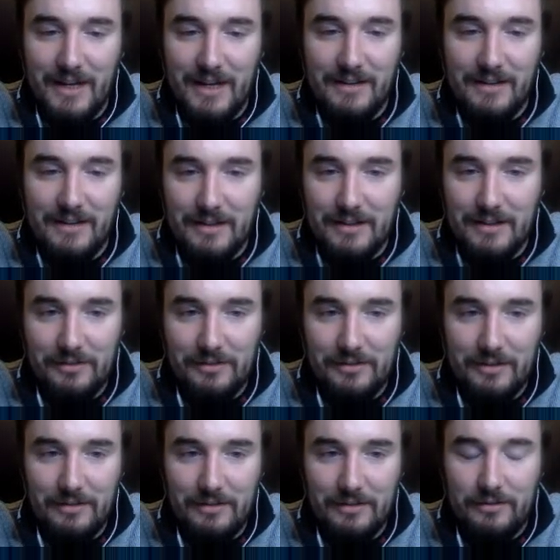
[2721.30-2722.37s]
yeah,
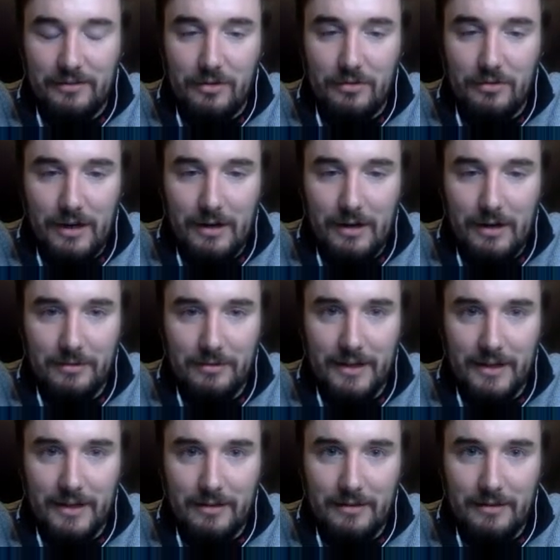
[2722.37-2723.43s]
it's
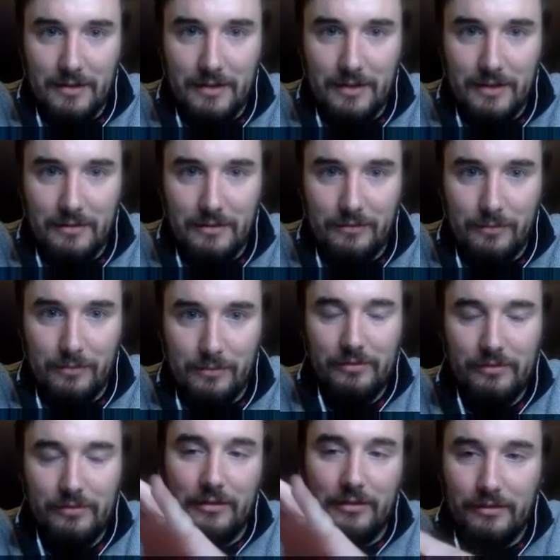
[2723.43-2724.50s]
incredible, like the
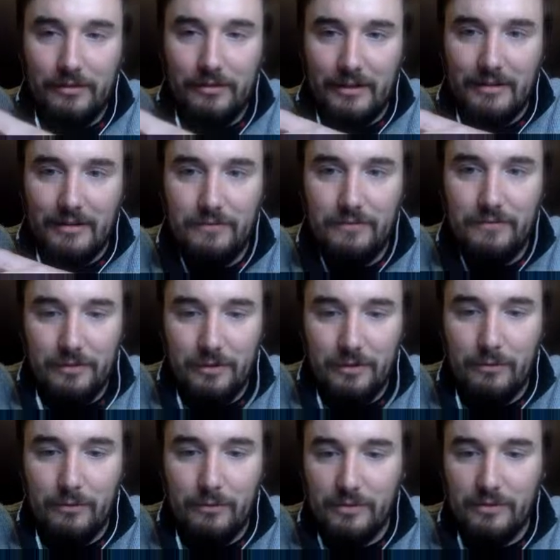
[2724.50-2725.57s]
forces, like the
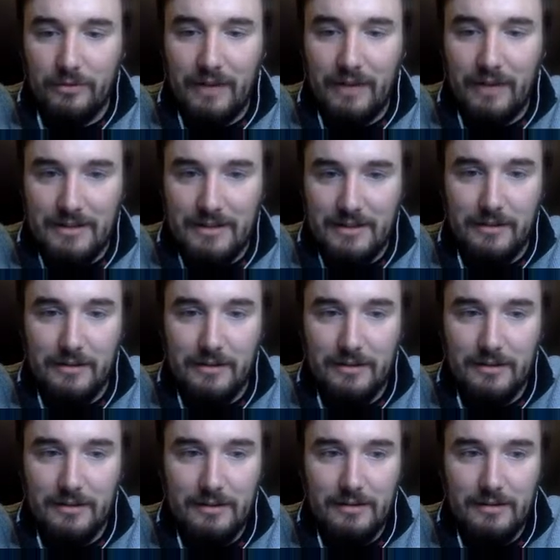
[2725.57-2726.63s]
physical forces acting
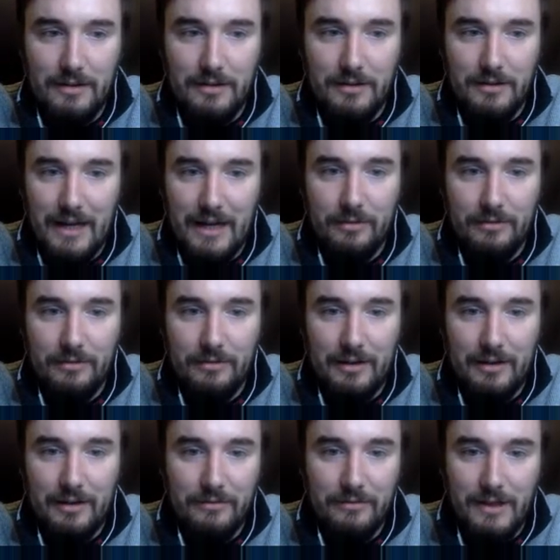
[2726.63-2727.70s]
on, you know, the animals
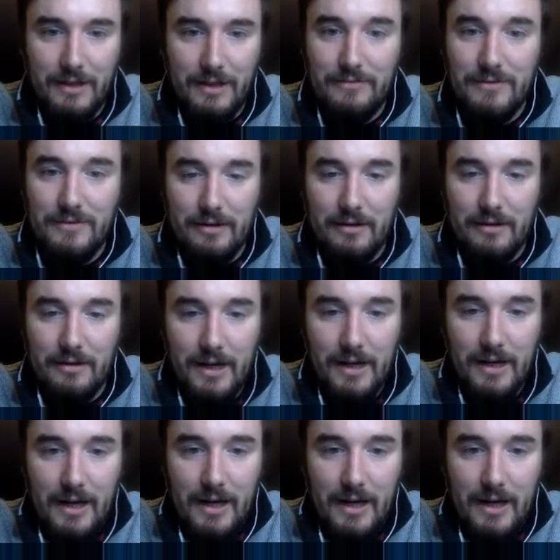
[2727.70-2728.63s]
that have lived here.